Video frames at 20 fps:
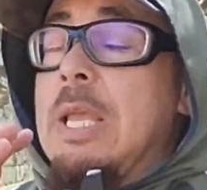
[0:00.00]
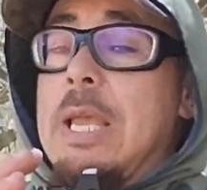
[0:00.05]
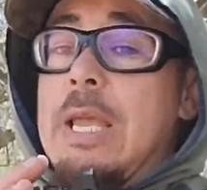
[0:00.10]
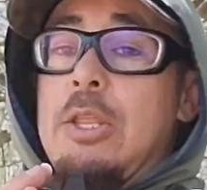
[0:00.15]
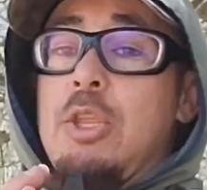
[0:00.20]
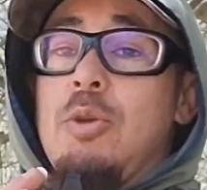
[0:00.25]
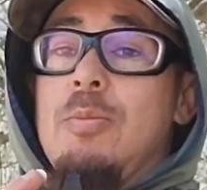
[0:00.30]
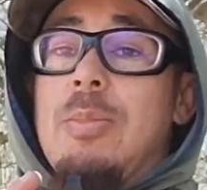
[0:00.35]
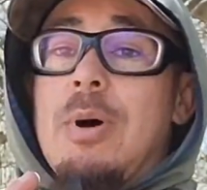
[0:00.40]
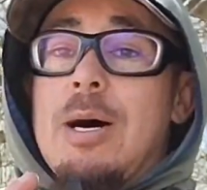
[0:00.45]

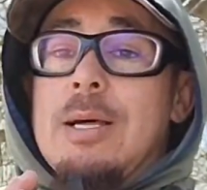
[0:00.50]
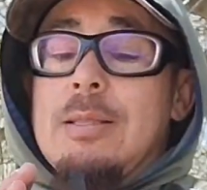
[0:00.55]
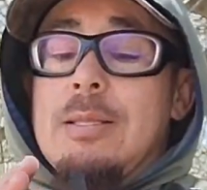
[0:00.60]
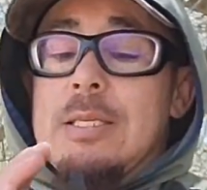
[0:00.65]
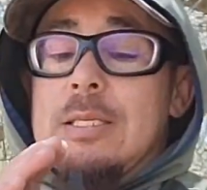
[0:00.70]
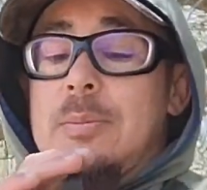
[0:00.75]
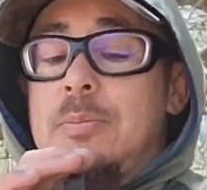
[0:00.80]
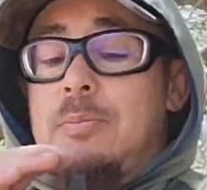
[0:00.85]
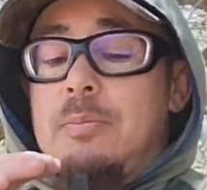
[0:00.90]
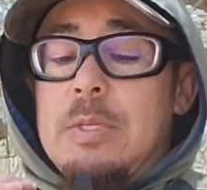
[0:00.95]
and you bought
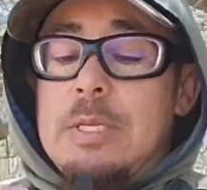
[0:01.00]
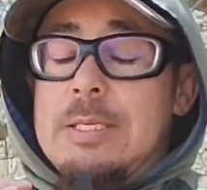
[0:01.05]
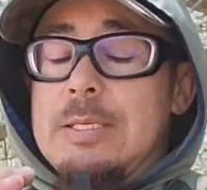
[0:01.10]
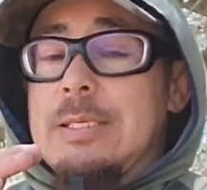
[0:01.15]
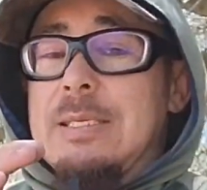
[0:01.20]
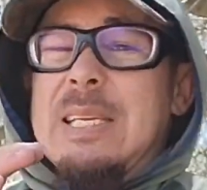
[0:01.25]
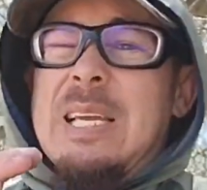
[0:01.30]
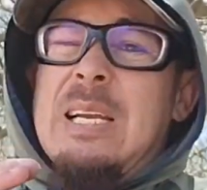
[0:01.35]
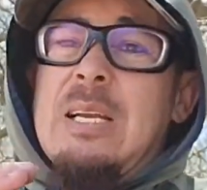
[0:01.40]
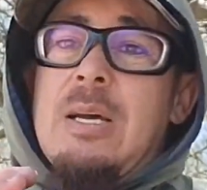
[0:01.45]
this
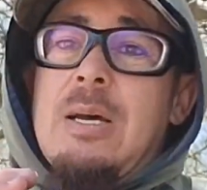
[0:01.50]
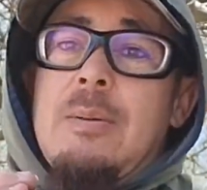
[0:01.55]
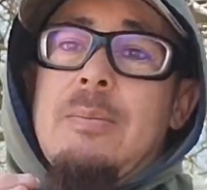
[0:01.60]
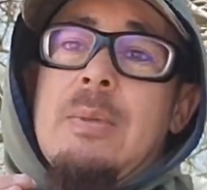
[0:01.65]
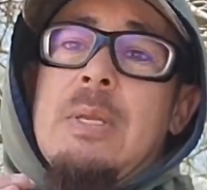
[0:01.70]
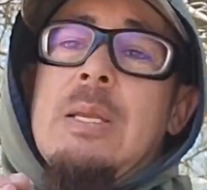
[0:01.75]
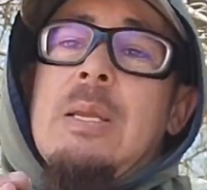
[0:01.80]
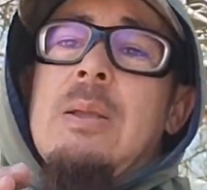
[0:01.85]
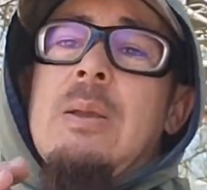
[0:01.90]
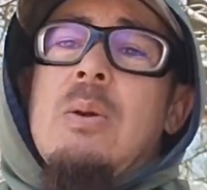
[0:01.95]
setup
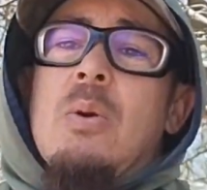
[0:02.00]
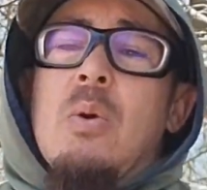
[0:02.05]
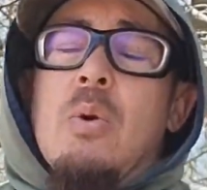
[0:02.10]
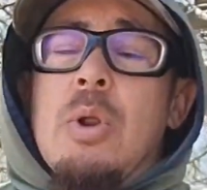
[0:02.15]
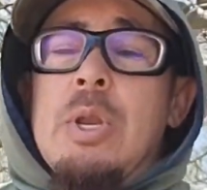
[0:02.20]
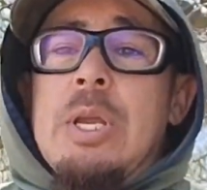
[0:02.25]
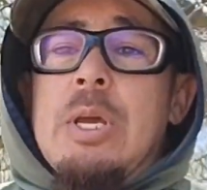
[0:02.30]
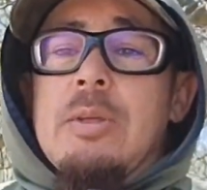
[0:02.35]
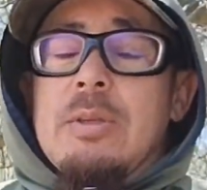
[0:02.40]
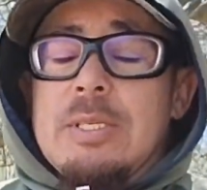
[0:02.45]

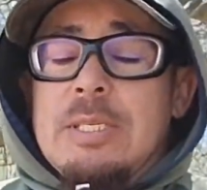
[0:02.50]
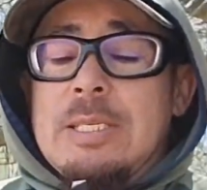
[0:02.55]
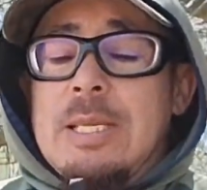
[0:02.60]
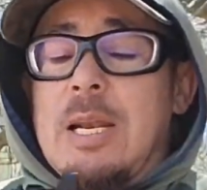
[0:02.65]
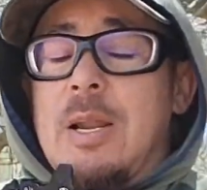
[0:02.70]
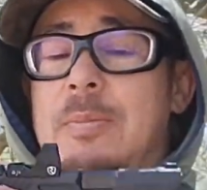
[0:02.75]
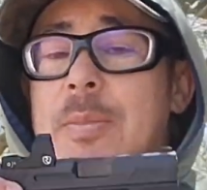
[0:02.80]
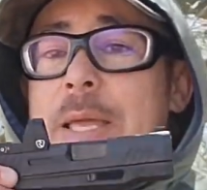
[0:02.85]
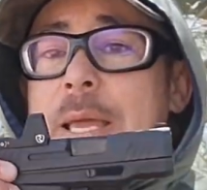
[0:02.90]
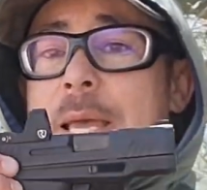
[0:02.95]
or any other
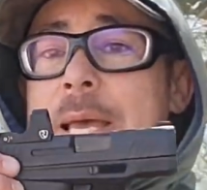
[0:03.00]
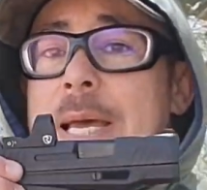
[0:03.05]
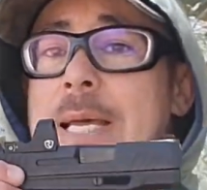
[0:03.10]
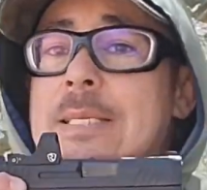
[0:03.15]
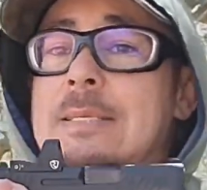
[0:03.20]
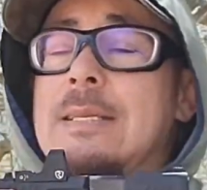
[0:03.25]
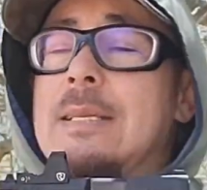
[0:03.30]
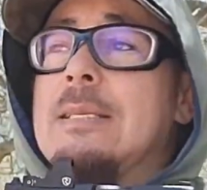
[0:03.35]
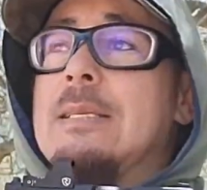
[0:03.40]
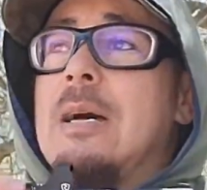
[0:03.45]
setup that
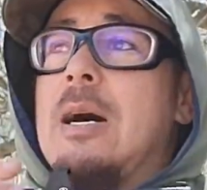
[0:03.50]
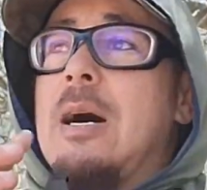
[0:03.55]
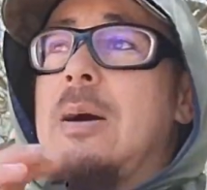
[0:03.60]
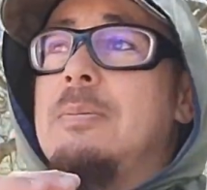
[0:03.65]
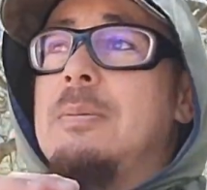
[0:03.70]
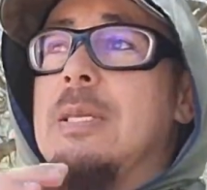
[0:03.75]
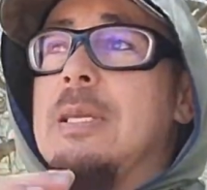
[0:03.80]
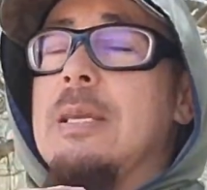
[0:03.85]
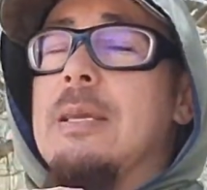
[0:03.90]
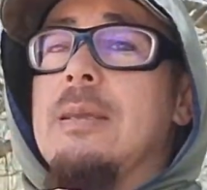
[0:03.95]
has this
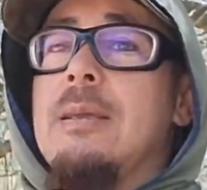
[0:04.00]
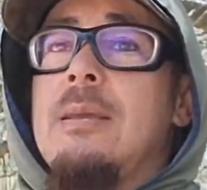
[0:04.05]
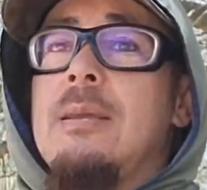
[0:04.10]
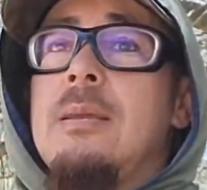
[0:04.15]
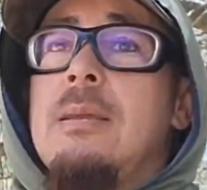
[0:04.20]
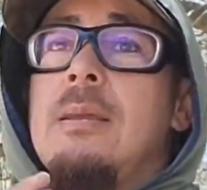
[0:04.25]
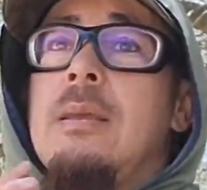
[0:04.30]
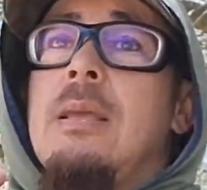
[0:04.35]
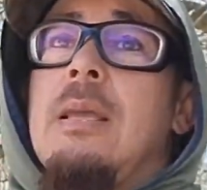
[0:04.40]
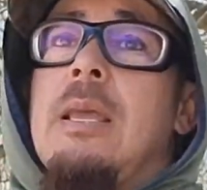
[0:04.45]
optic,
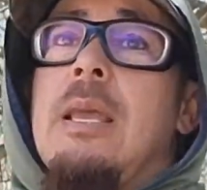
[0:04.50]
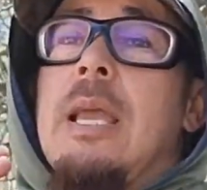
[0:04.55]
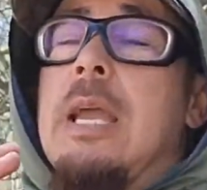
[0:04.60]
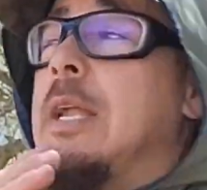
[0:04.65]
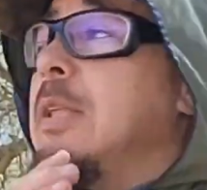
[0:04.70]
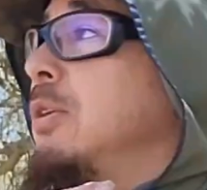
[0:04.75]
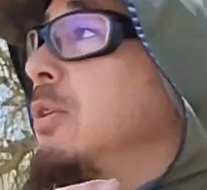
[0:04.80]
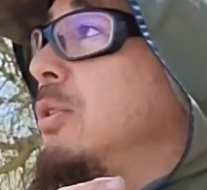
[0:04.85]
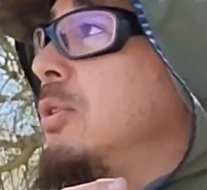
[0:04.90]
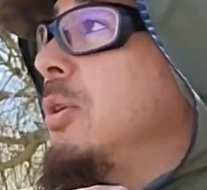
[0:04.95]

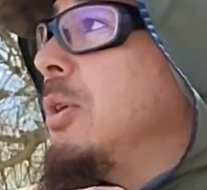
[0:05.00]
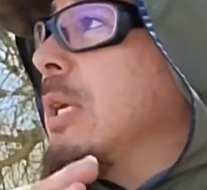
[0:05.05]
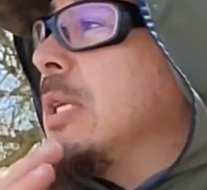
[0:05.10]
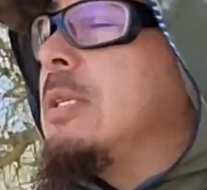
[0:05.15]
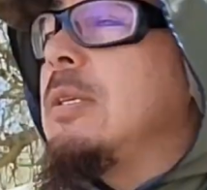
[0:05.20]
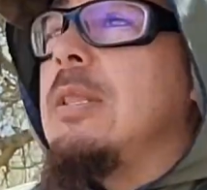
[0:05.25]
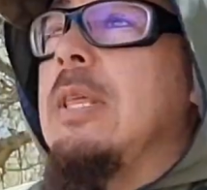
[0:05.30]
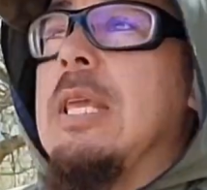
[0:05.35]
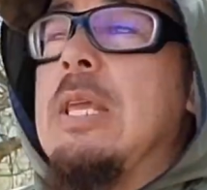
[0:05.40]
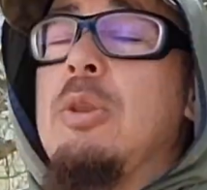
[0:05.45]
and you took it
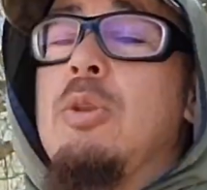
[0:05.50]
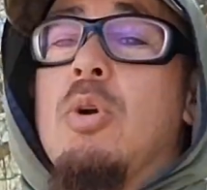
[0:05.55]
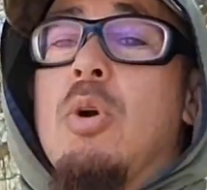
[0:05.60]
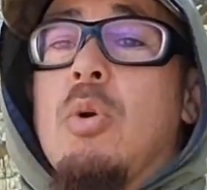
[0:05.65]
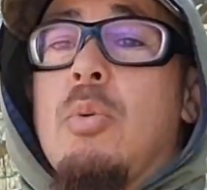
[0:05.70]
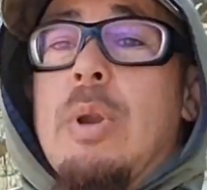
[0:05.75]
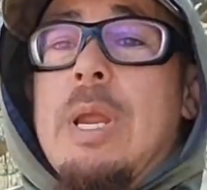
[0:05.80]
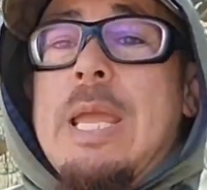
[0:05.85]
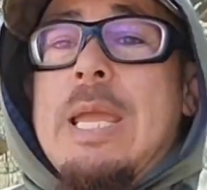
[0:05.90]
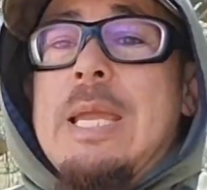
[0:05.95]
to the
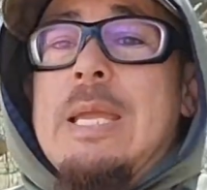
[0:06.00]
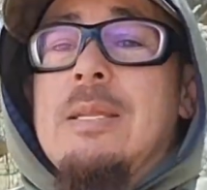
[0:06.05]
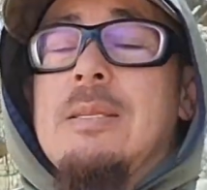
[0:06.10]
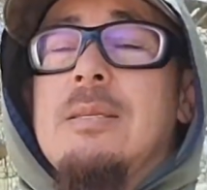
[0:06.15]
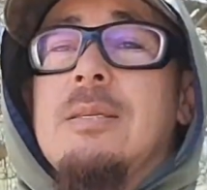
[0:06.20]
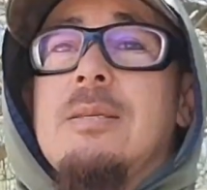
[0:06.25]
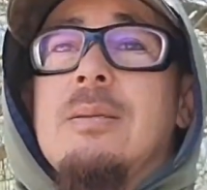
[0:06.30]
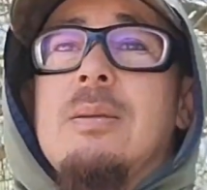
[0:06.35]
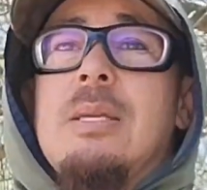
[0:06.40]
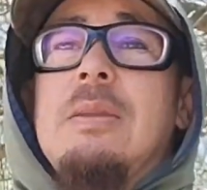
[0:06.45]
indoor
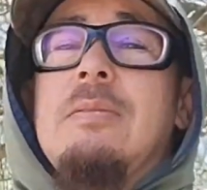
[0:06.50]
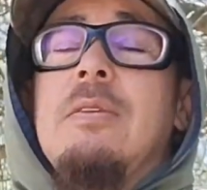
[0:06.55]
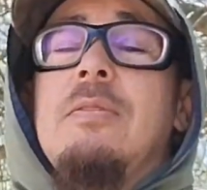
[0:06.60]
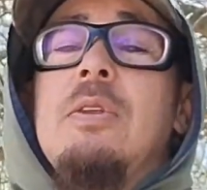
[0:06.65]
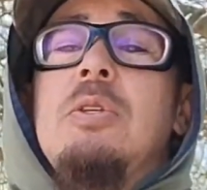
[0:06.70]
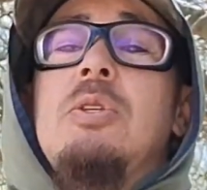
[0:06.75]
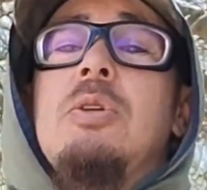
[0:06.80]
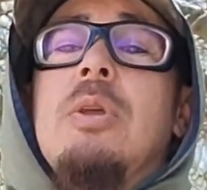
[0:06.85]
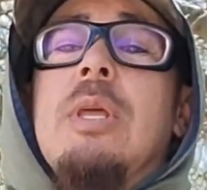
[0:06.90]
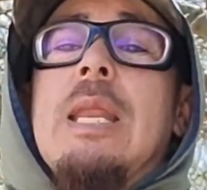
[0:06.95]
range, even if
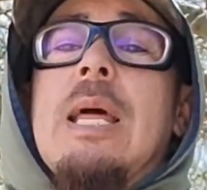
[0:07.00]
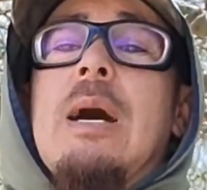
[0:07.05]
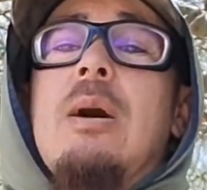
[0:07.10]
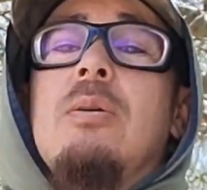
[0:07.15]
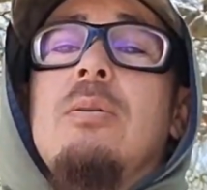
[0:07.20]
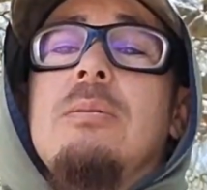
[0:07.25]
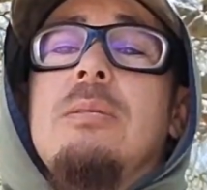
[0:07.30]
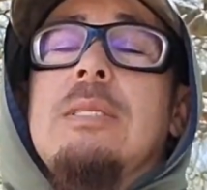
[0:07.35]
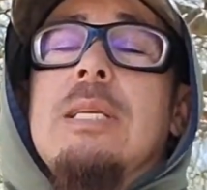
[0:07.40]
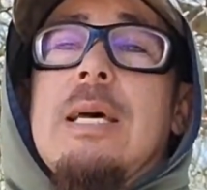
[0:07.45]
you took it
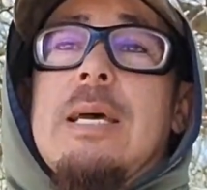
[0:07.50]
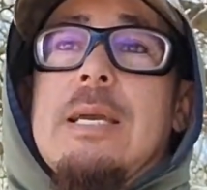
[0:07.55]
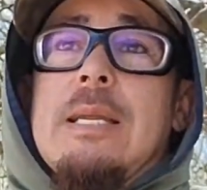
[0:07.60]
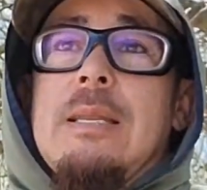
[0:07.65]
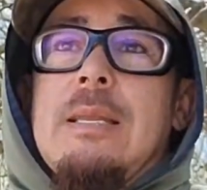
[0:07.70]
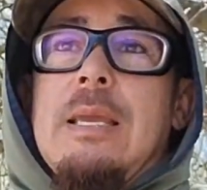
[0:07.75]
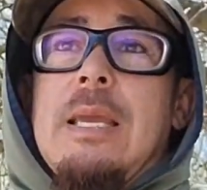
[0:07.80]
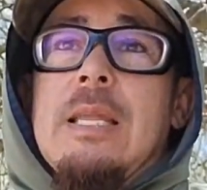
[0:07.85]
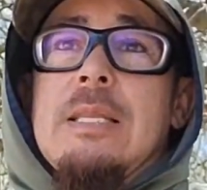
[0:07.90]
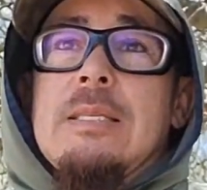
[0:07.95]
outside
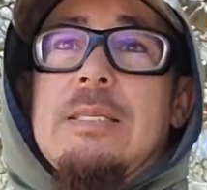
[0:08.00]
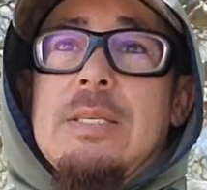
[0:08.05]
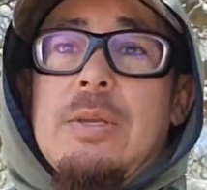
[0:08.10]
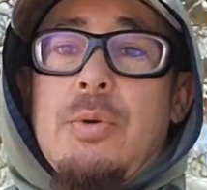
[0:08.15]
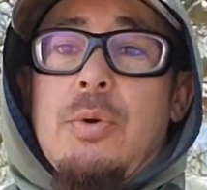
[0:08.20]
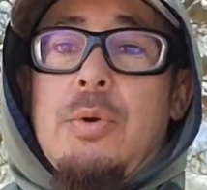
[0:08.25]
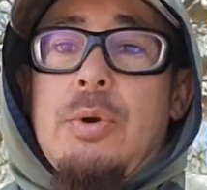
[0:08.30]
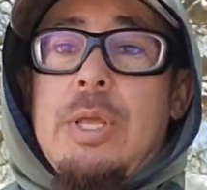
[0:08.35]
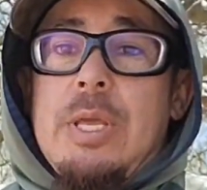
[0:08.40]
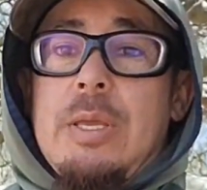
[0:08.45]
and
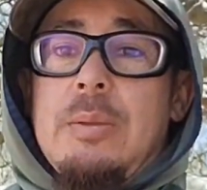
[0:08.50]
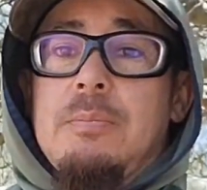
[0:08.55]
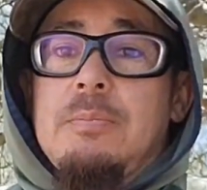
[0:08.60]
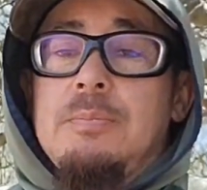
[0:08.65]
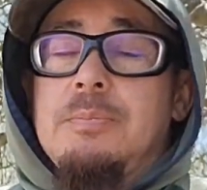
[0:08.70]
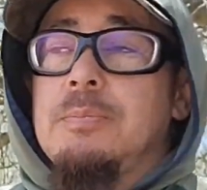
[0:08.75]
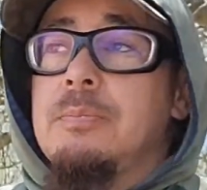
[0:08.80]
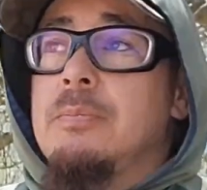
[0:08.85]
zeroed it,